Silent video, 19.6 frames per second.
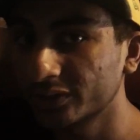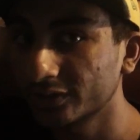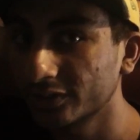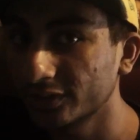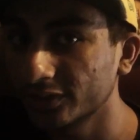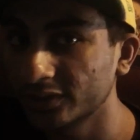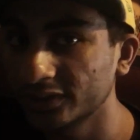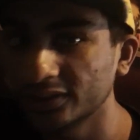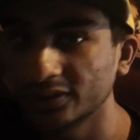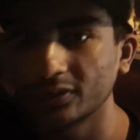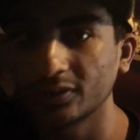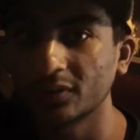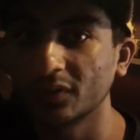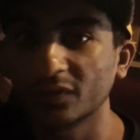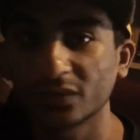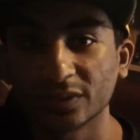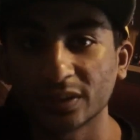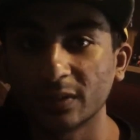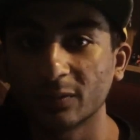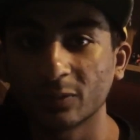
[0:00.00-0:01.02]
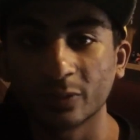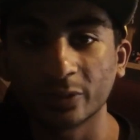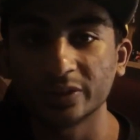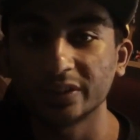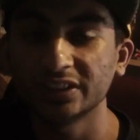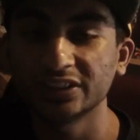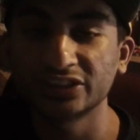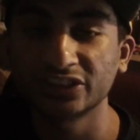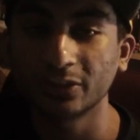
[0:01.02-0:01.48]
occur. You know, the
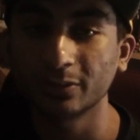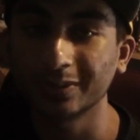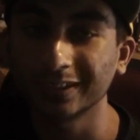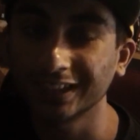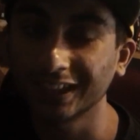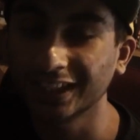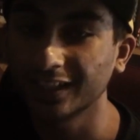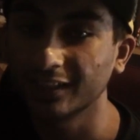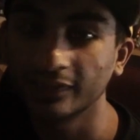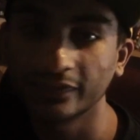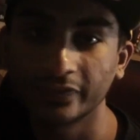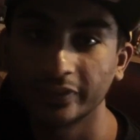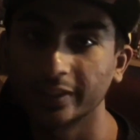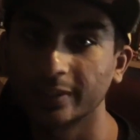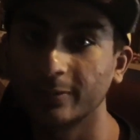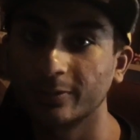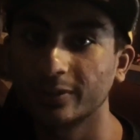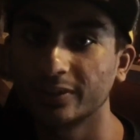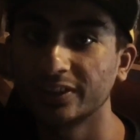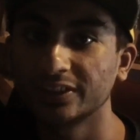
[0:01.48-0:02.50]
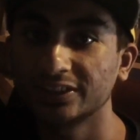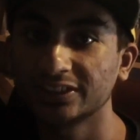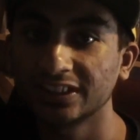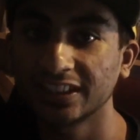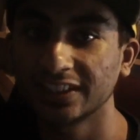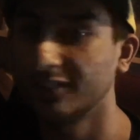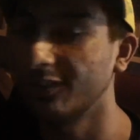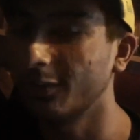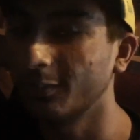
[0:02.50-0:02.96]
Forneverworld didn't tell me nothing. Forneverworld didn't
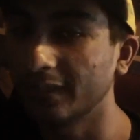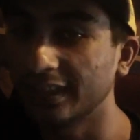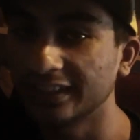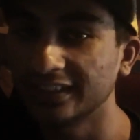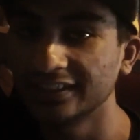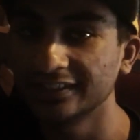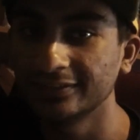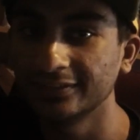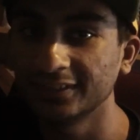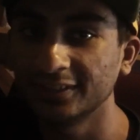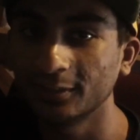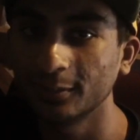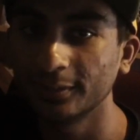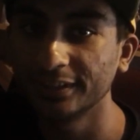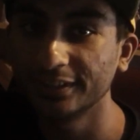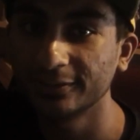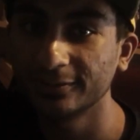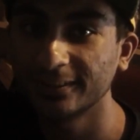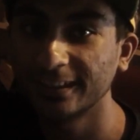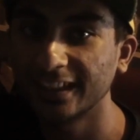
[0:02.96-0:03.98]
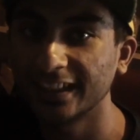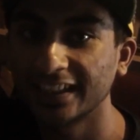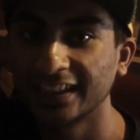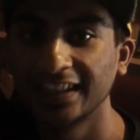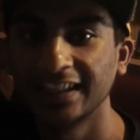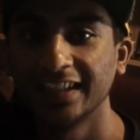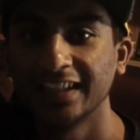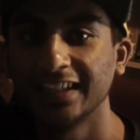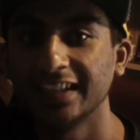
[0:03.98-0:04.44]
say go make this video,
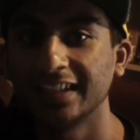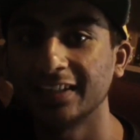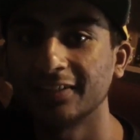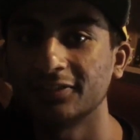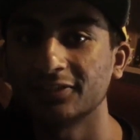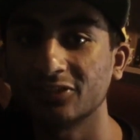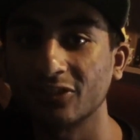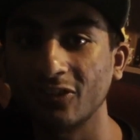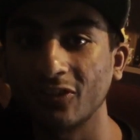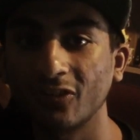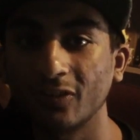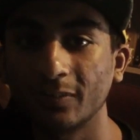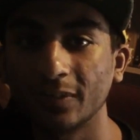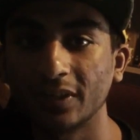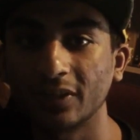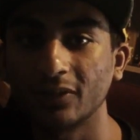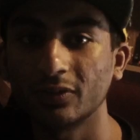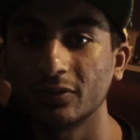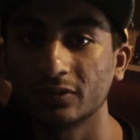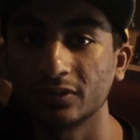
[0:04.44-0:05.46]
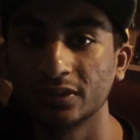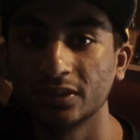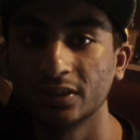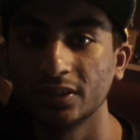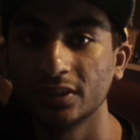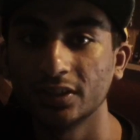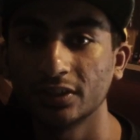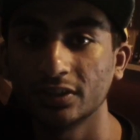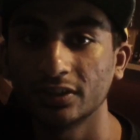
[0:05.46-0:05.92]
BleachFanatic. It was all on my own
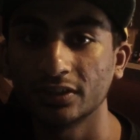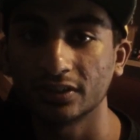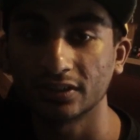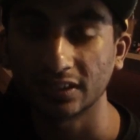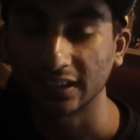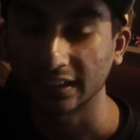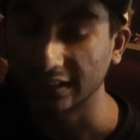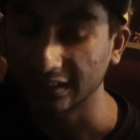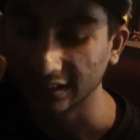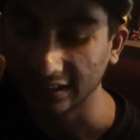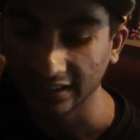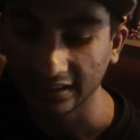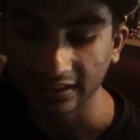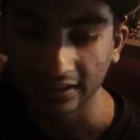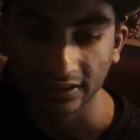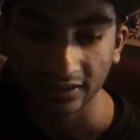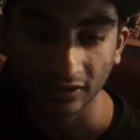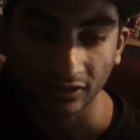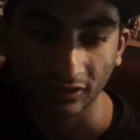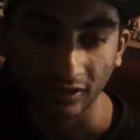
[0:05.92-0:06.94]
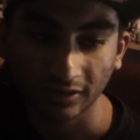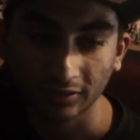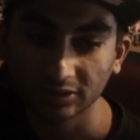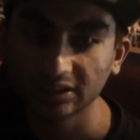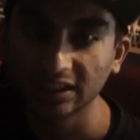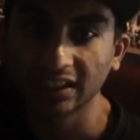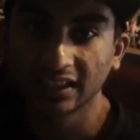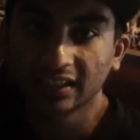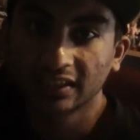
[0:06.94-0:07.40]
like thing. You know, I
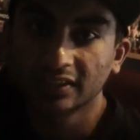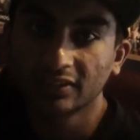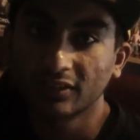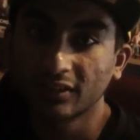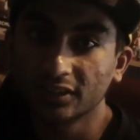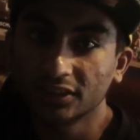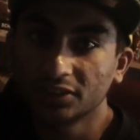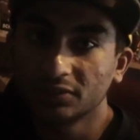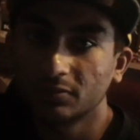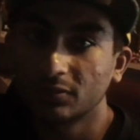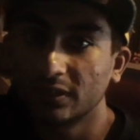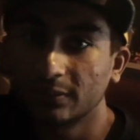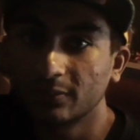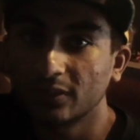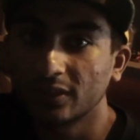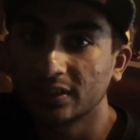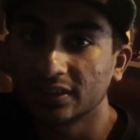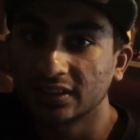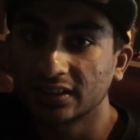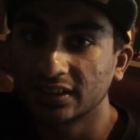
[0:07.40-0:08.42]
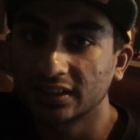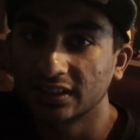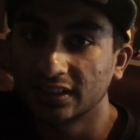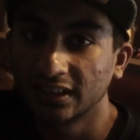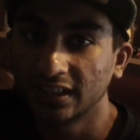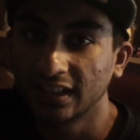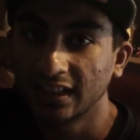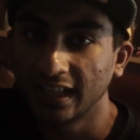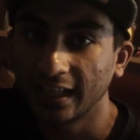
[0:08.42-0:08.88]
was you know, I just really want to
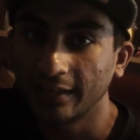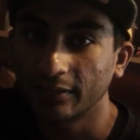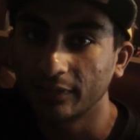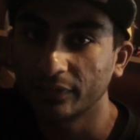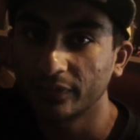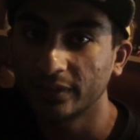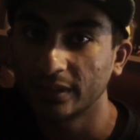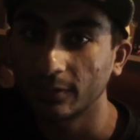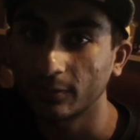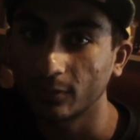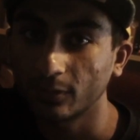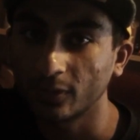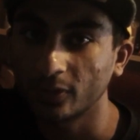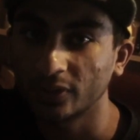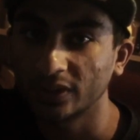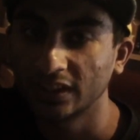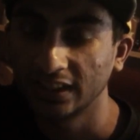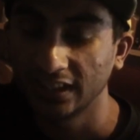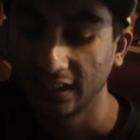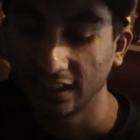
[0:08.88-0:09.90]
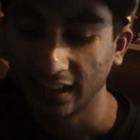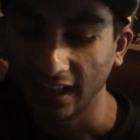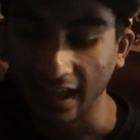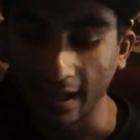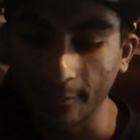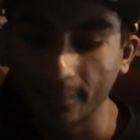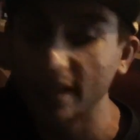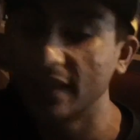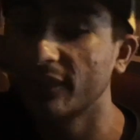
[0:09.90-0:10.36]
hang with Forneverworld.
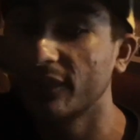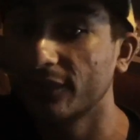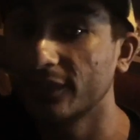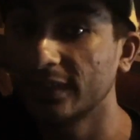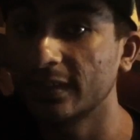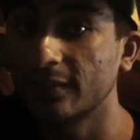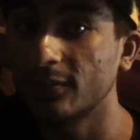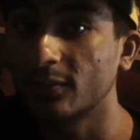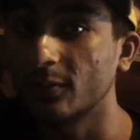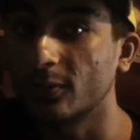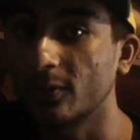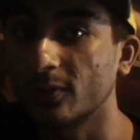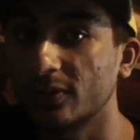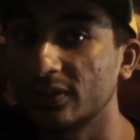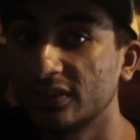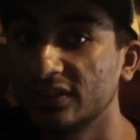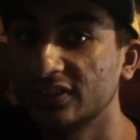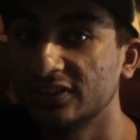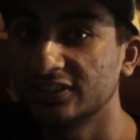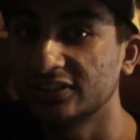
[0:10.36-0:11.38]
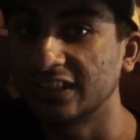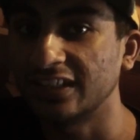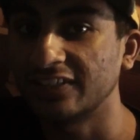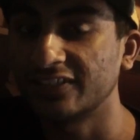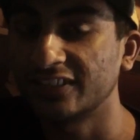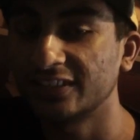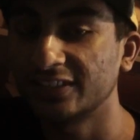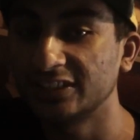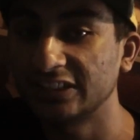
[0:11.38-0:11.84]
I met Forneverworld.
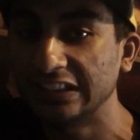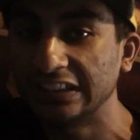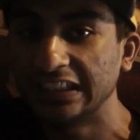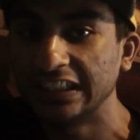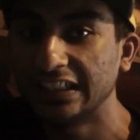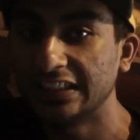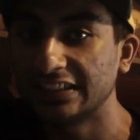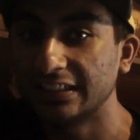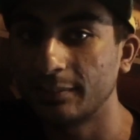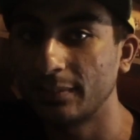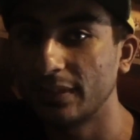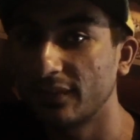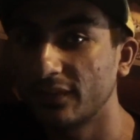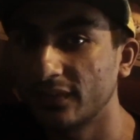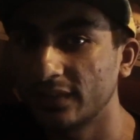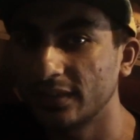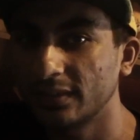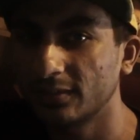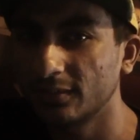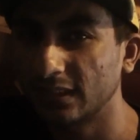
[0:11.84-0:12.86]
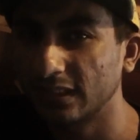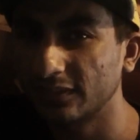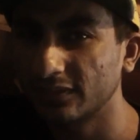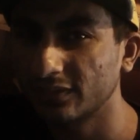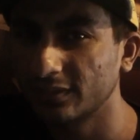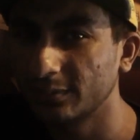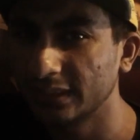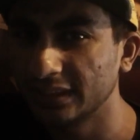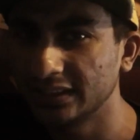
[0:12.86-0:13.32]
I'm gonna tell you guys, I met Forneverworld
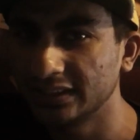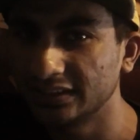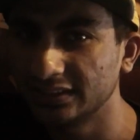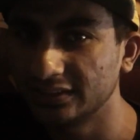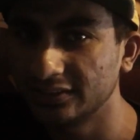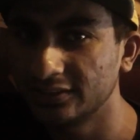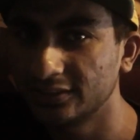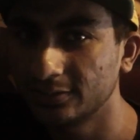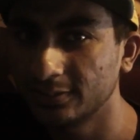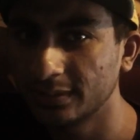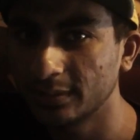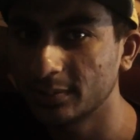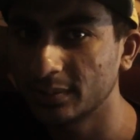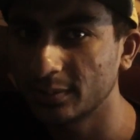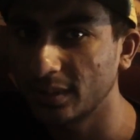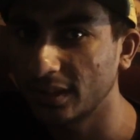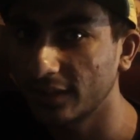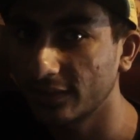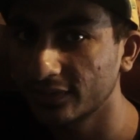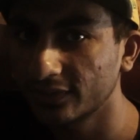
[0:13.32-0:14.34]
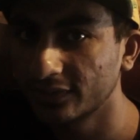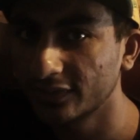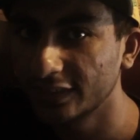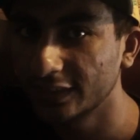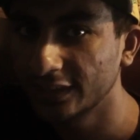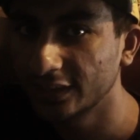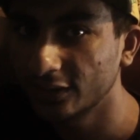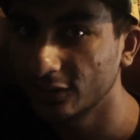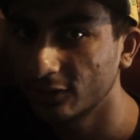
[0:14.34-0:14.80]
after I made this YouTube Anime Mafia
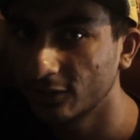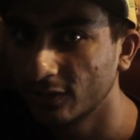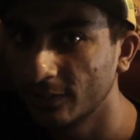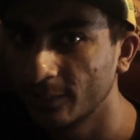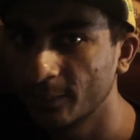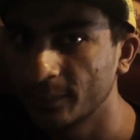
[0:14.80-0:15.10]
video.